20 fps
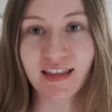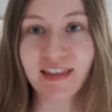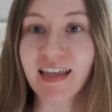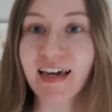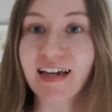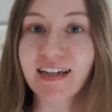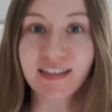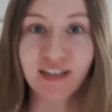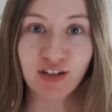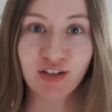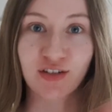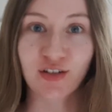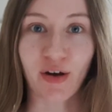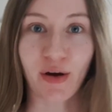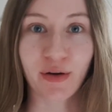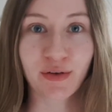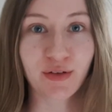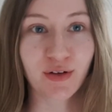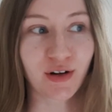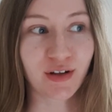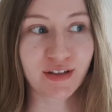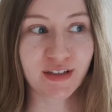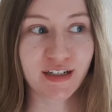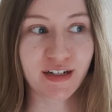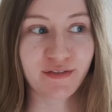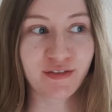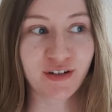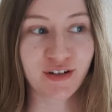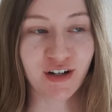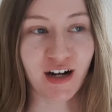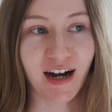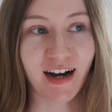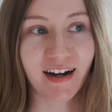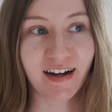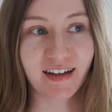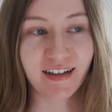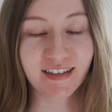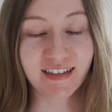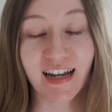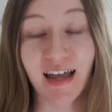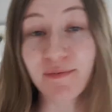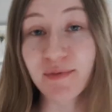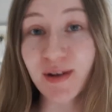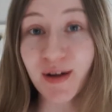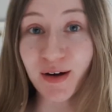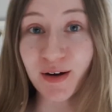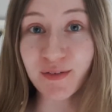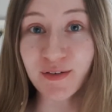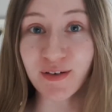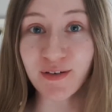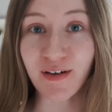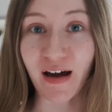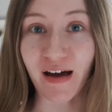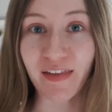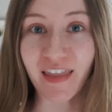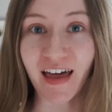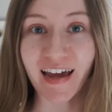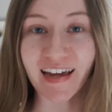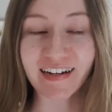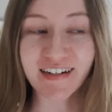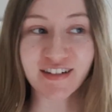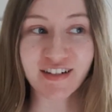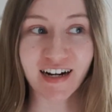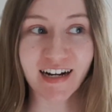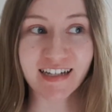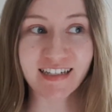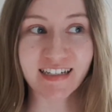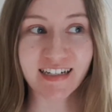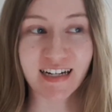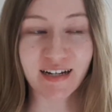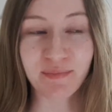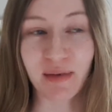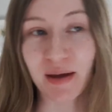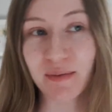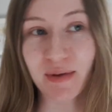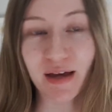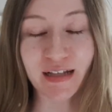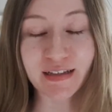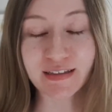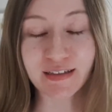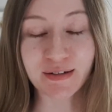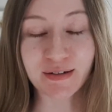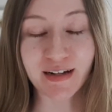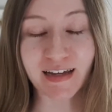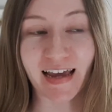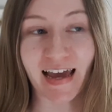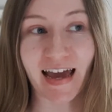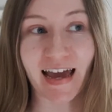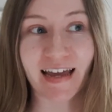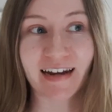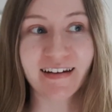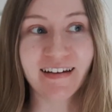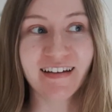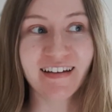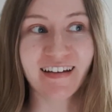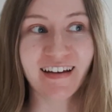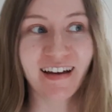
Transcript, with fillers: and things and just going through lots of different trials. Let me know if you found that interesting. Maybe I'll do it again.